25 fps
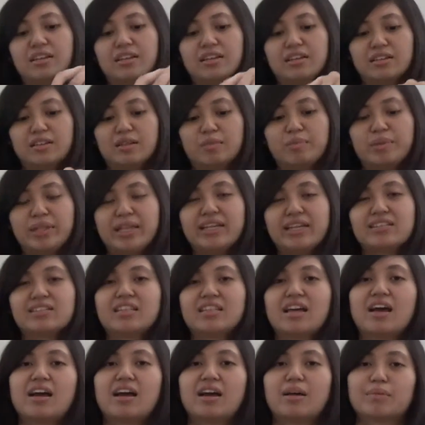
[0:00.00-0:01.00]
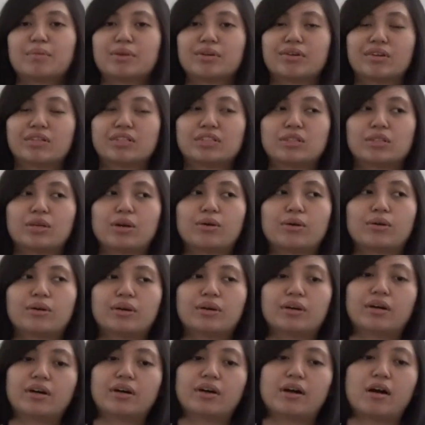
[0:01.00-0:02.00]
the place that I'm going to
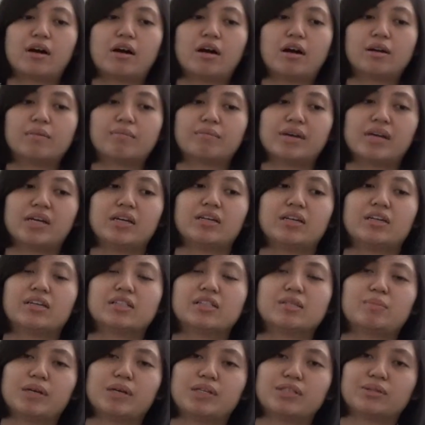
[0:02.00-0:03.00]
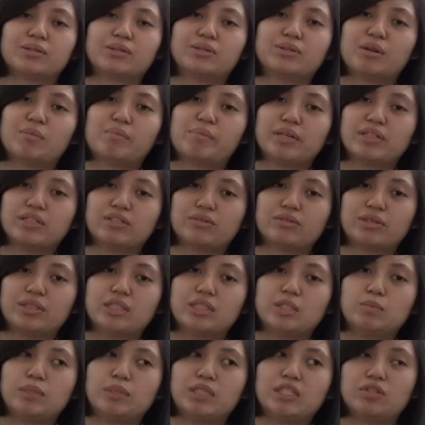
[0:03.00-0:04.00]
go on my special trip is going
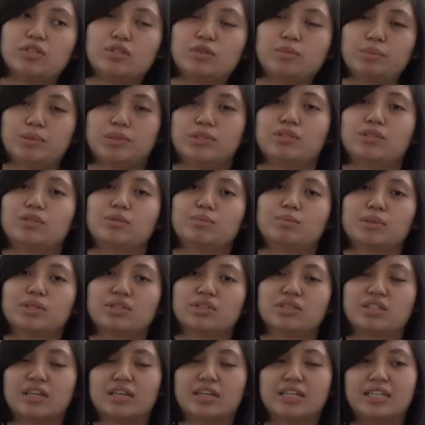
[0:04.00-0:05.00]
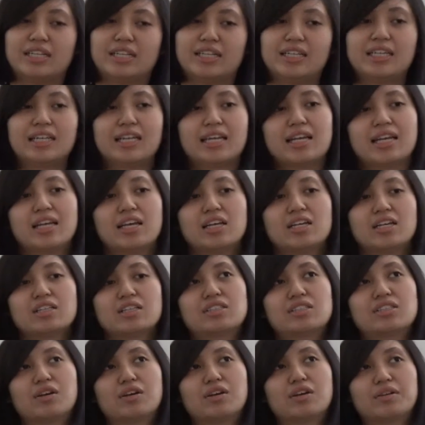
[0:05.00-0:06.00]
to be super, super sunny.
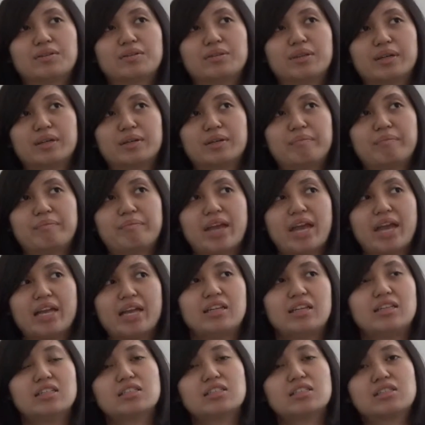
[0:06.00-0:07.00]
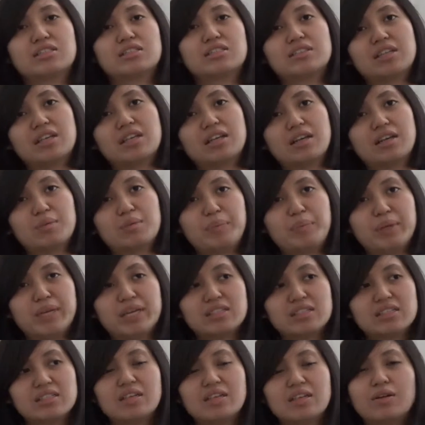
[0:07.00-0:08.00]
So, and it's,
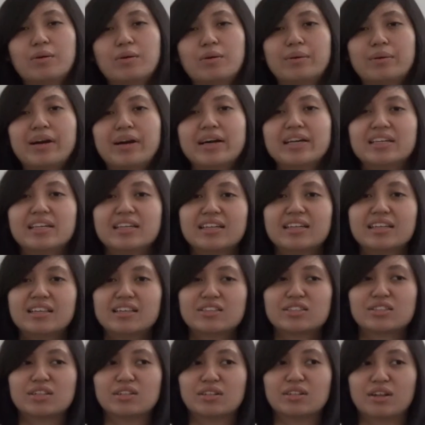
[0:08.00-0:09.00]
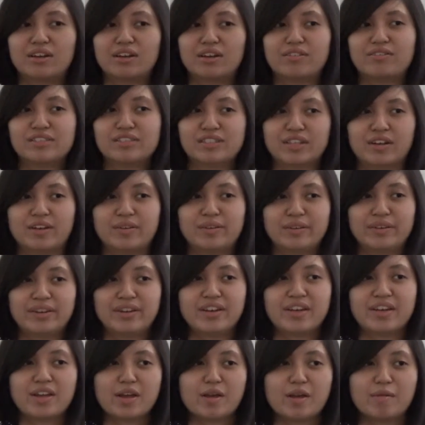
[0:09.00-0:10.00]
because in Hawaii there's a lot of sun,
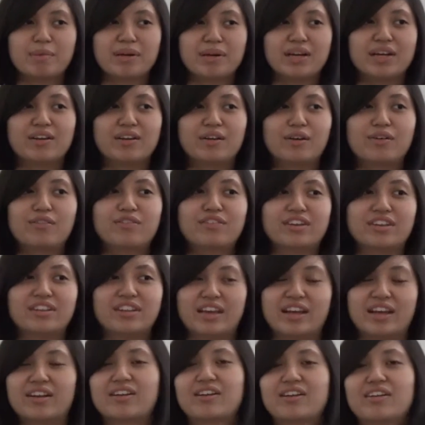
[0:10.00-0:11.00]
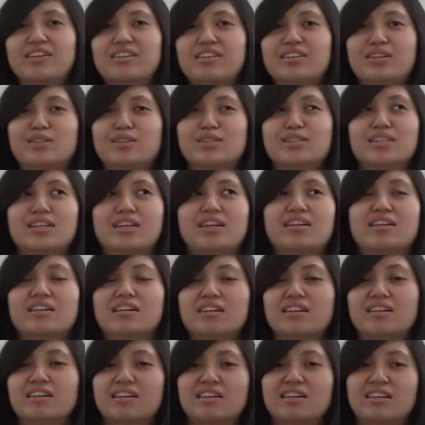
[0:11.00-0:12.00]
but over there there's
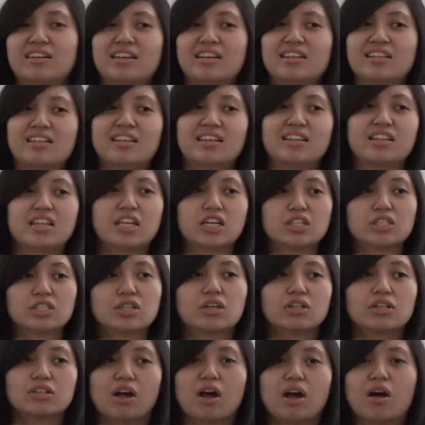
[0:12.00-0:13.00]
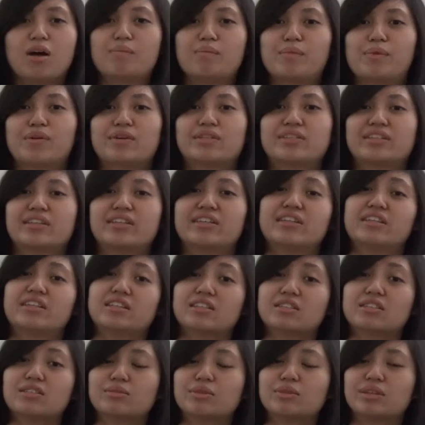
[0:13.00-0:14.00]
a lot more sun, and
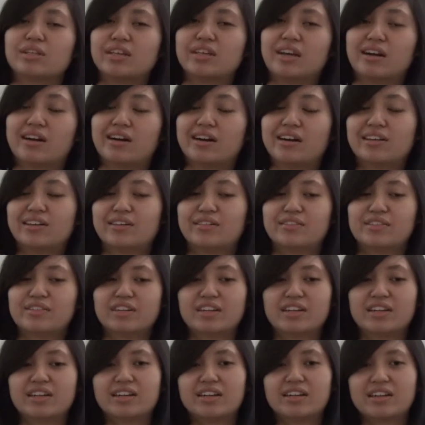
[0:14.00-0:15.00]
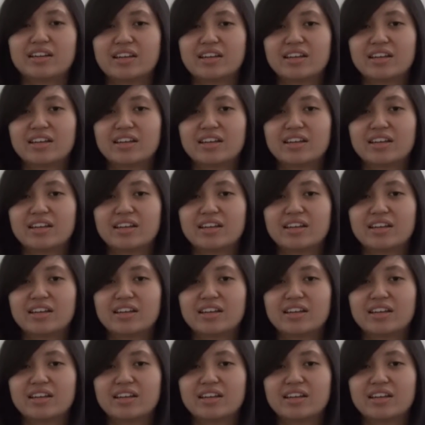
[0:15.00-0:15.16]
it's really hot over there,